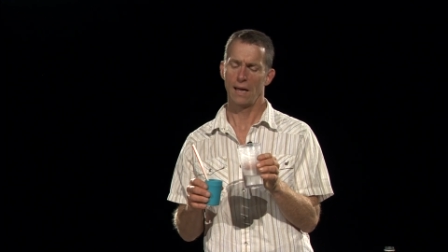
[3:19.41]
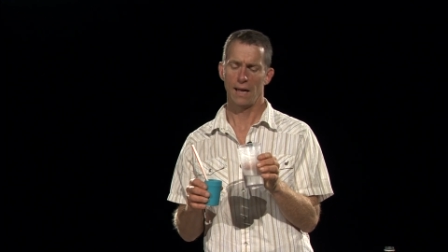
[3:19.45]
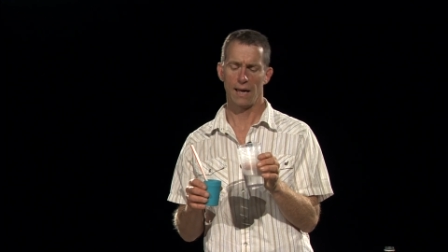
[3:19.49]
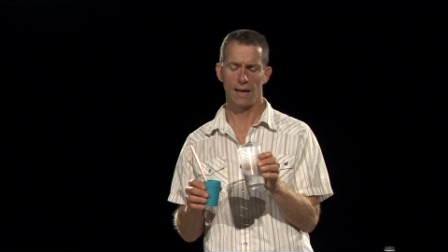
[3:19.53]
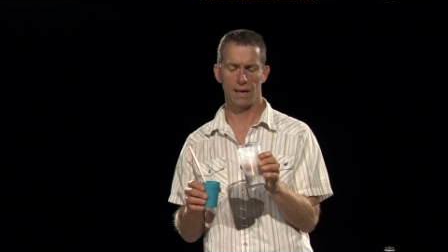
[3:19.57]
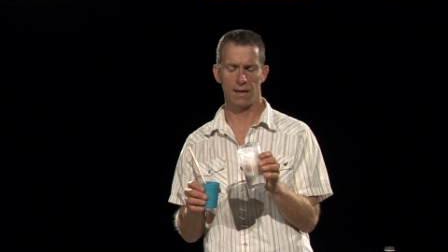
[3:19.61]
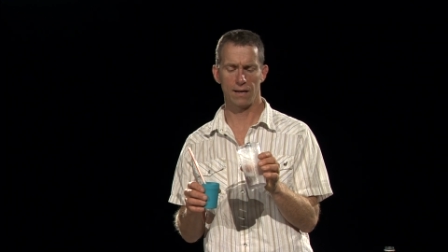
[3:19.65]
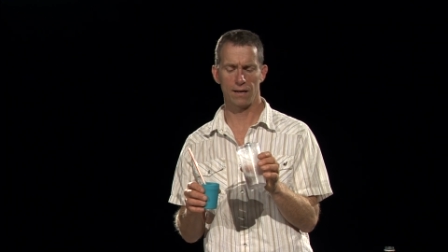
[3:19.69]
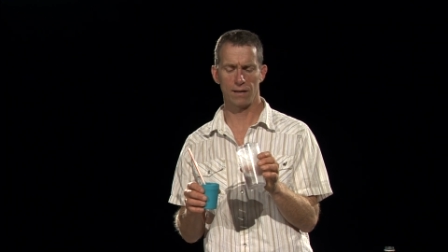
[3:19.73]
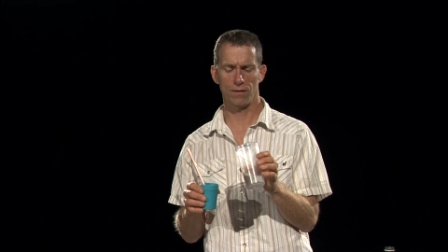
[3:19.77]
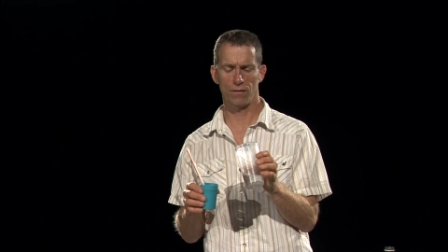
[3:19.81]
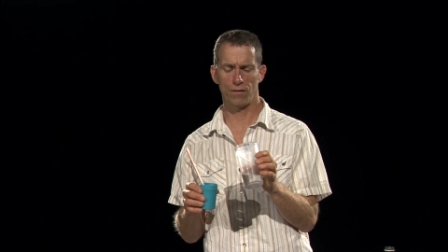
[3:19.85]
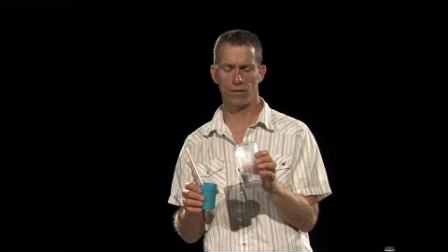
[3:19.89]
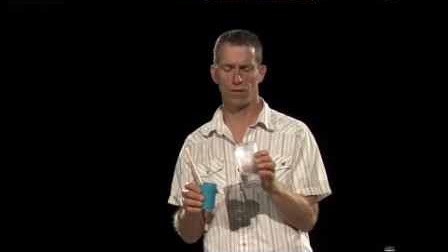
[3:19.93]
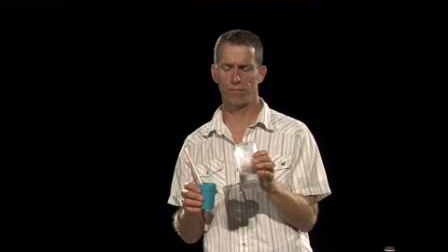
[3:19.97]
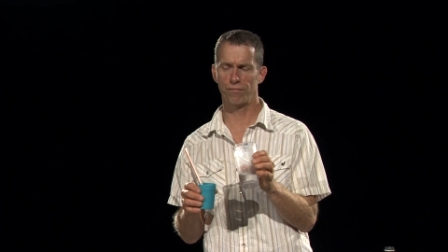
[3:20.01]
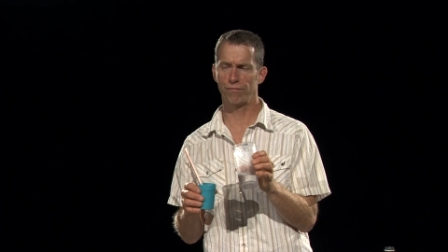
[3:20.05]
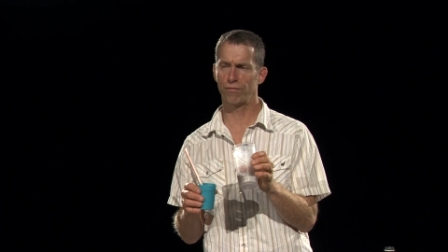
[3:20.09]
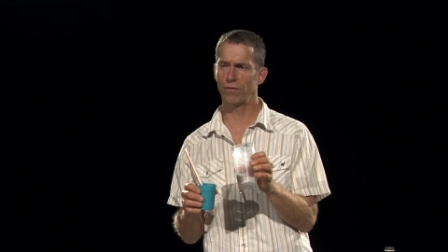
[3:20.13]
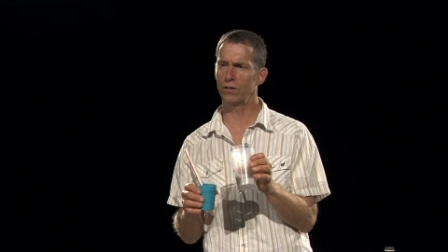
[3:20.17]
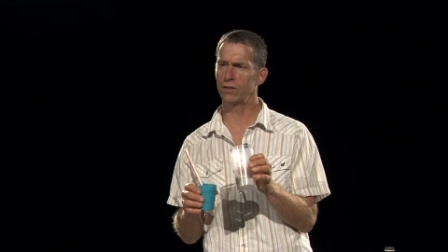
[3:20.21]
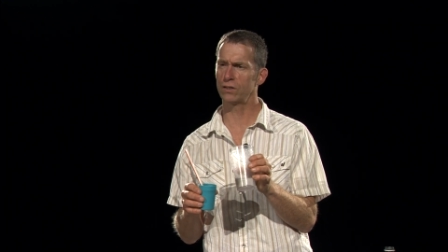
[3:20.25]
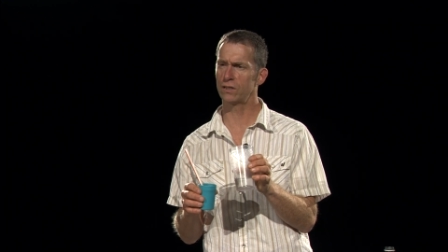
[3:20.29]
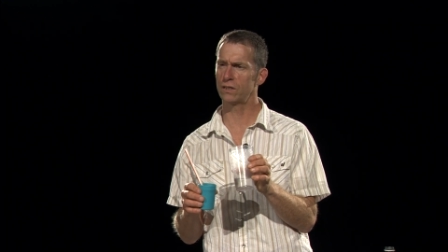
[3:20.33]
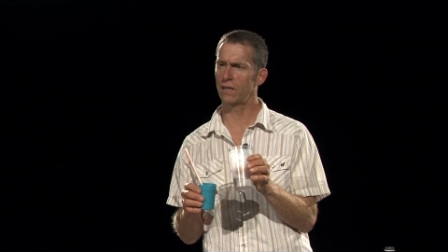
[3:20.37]
and the
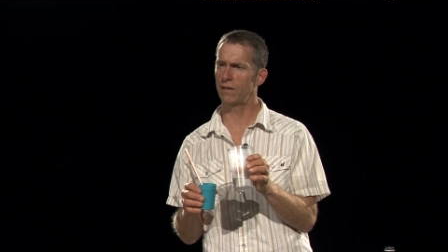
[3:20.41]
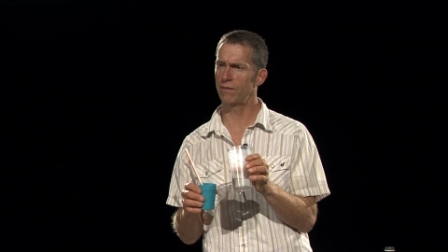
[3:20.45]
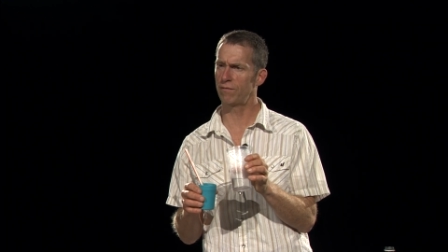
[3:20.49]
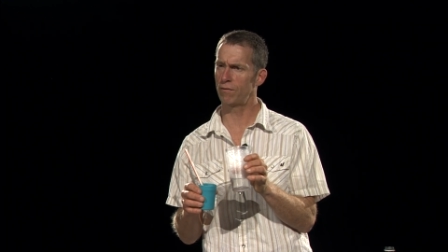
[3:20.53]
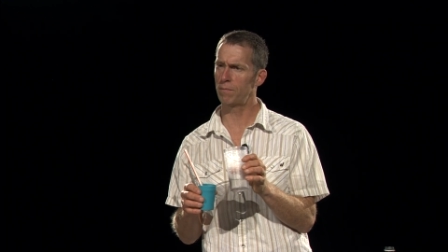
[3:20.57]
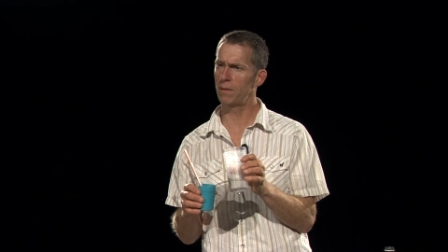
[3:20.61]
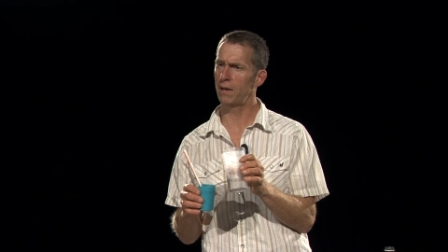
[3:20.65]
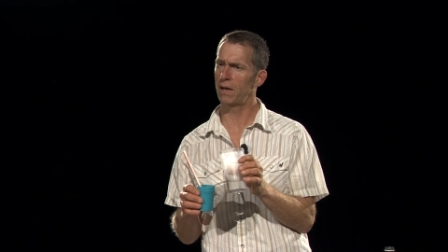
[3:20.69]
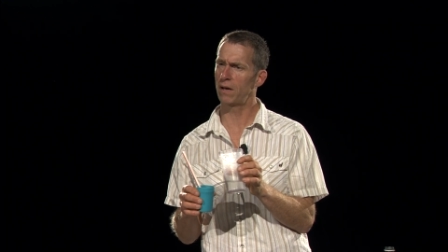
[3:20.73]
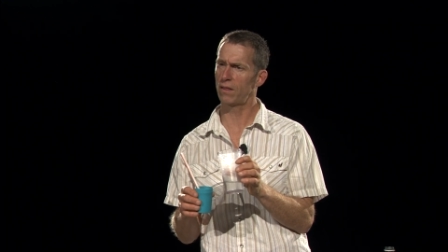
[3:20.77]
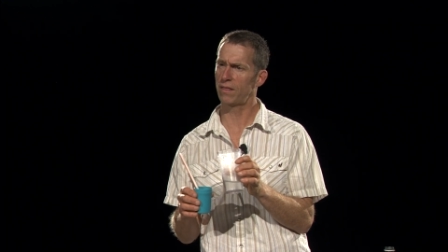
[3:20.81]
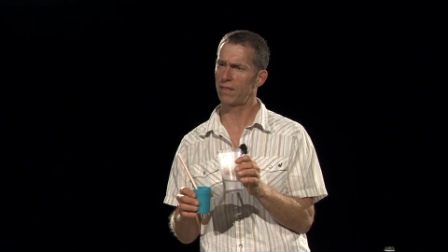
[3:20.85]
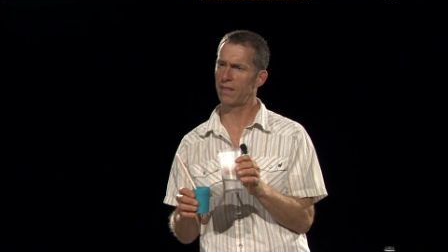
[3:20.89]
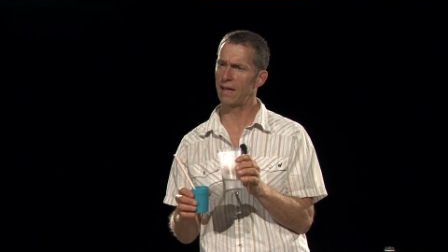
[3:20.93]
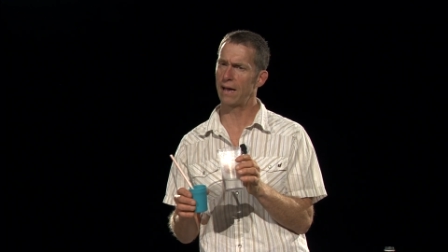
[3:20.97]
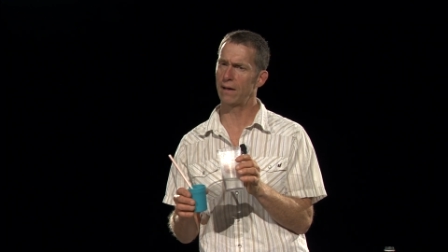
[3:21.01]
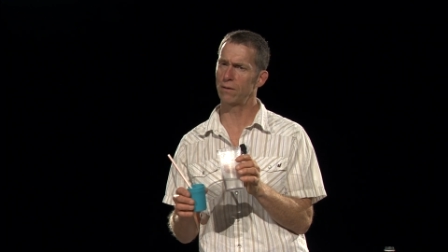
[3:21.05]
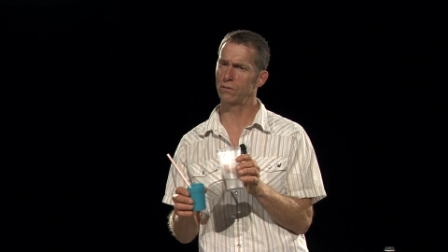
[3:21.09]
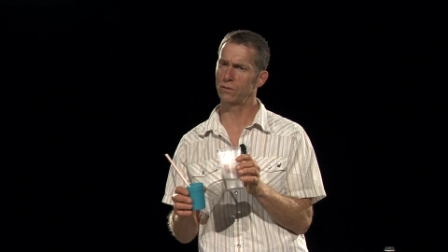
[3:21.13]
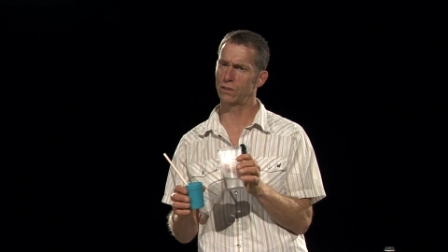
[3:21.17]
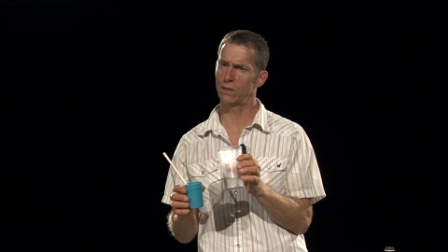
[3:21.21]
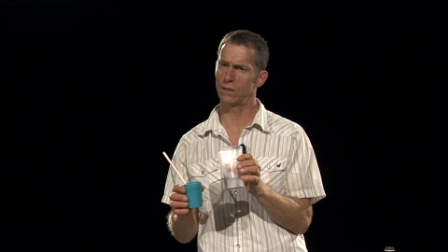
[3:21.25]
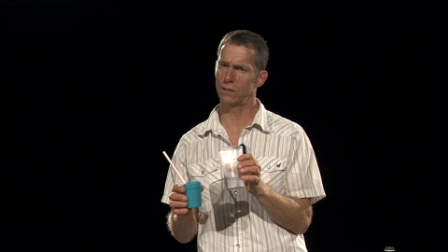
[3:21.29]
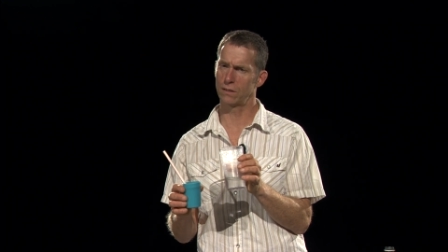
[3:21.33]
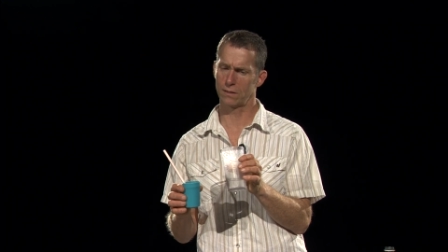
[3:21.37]
first of about a
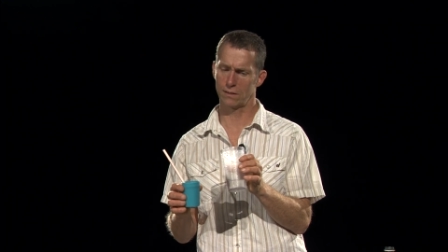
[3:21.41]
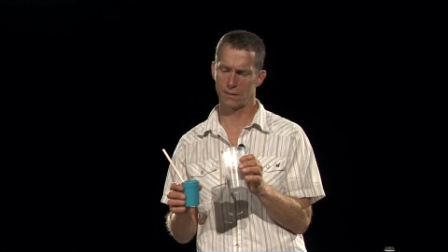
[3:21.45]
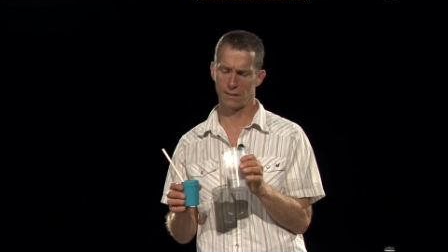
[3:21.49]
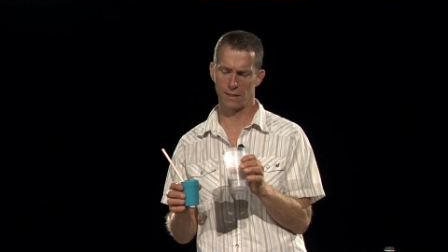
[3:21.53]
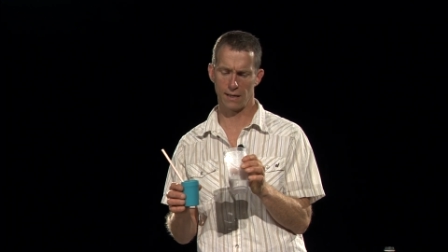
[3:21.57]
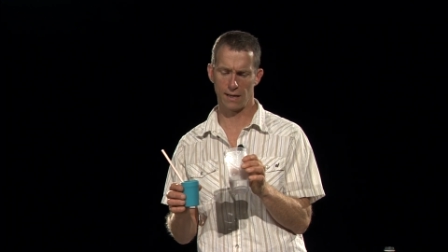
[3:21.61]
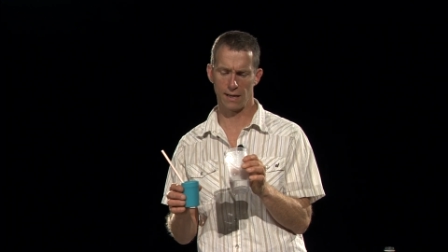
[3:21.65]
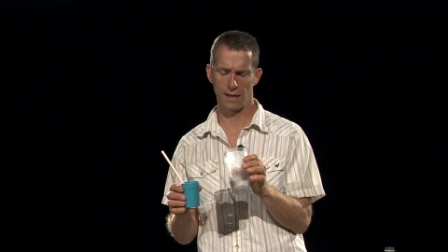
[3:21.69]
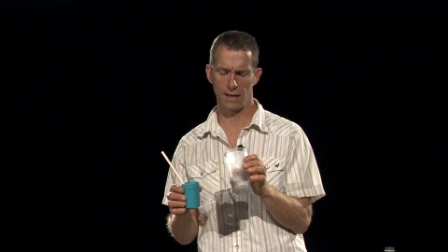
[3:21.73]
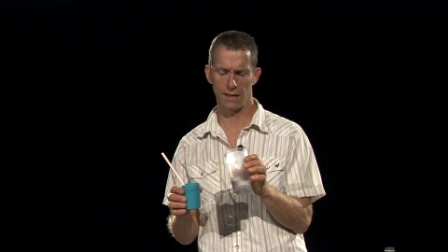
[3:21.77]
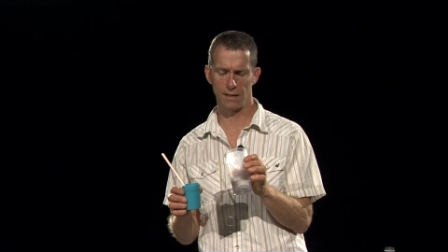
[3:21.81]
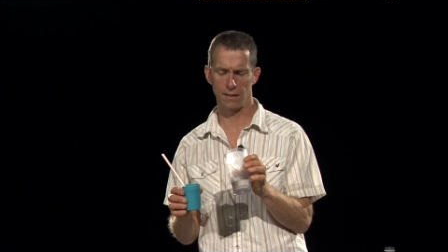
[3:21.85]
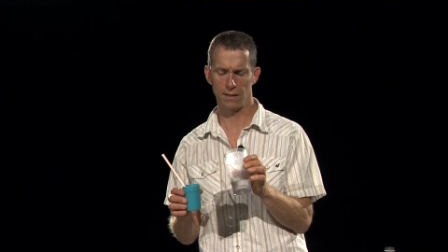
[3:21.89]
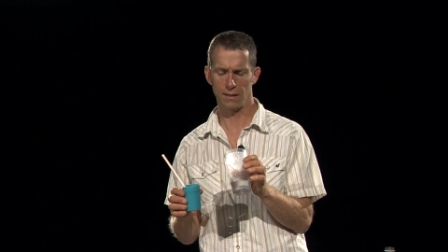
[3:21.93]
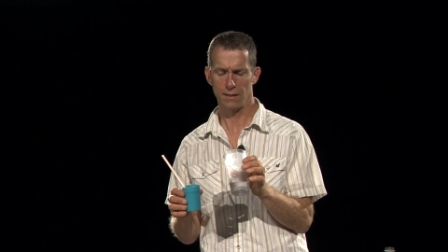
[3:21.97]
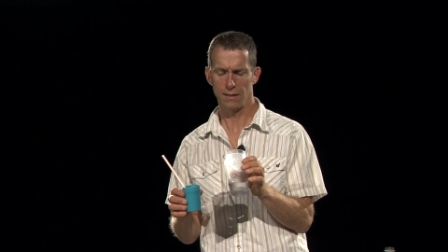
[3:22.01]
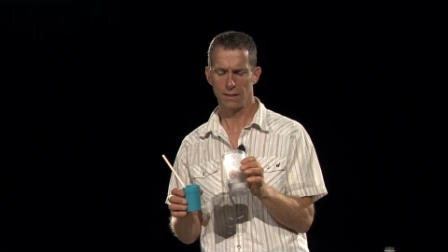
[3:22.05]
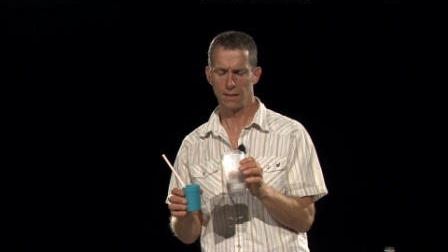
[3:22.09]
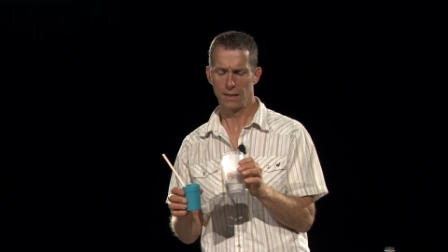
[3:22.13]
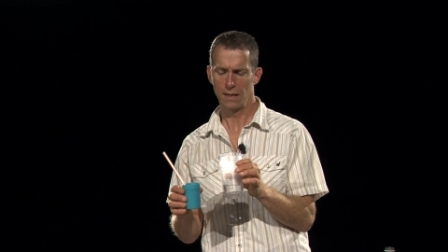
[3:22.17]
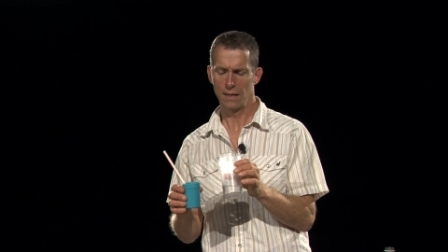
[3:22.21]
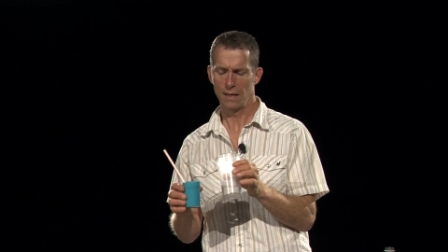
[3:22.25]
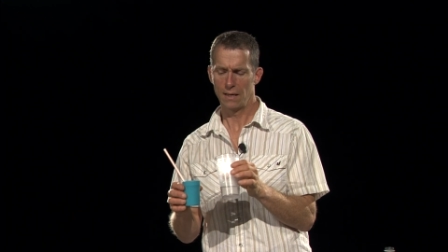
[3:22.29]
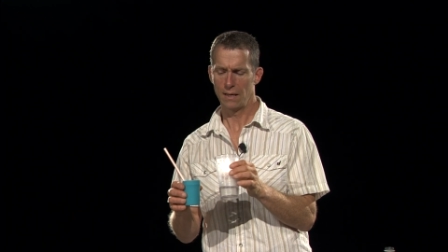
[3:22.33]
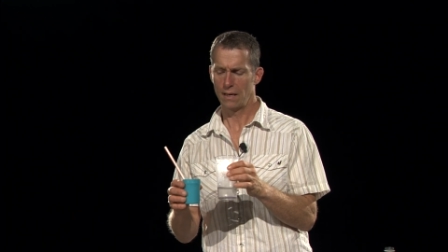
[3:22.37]
thousand that I
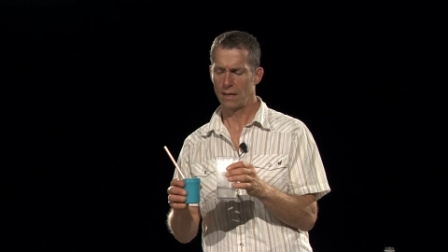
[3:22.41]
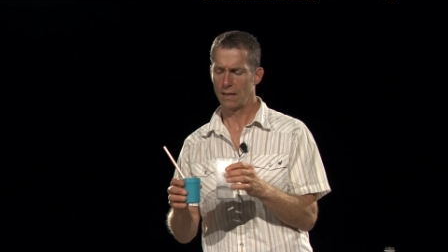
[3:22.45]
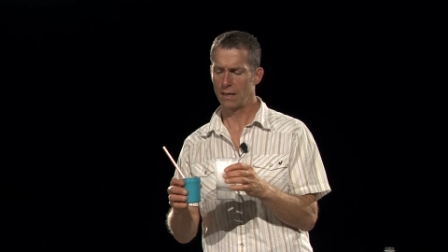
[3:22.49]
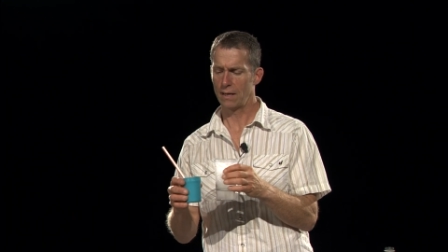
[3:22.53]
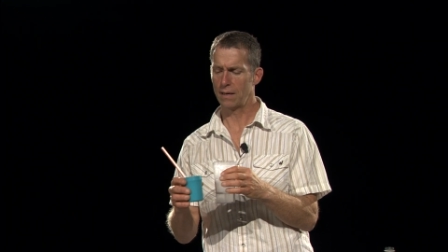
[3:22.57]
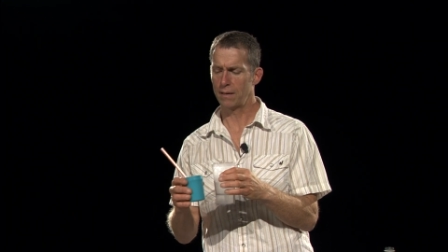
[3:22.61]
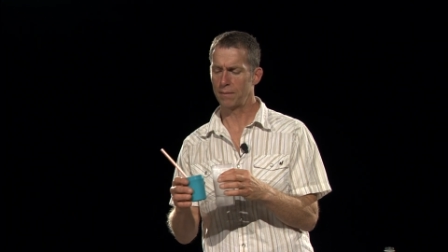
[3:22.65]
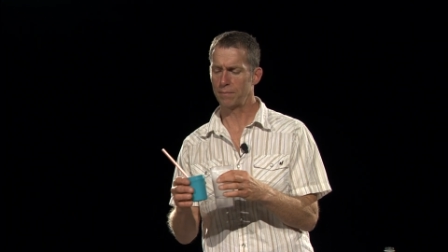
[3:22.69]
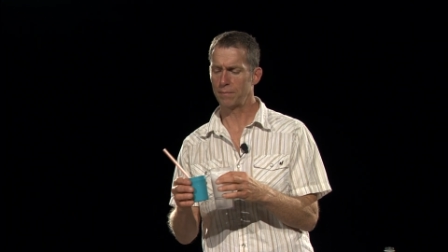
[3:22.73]
uh,